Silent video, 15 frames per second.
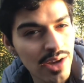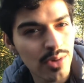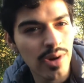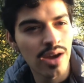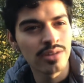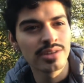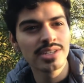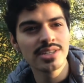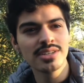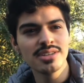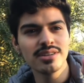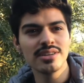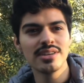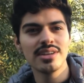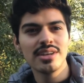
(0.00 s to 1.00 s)
grounded
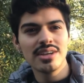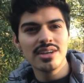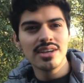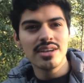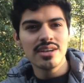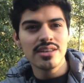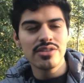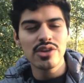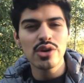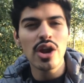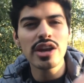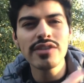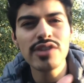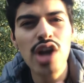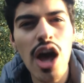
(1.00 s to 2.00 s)
they're not
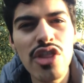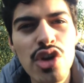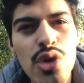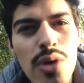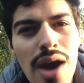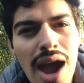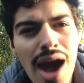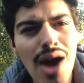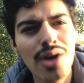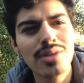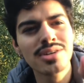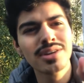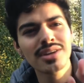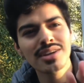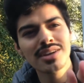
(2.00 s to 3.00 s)
even on the ground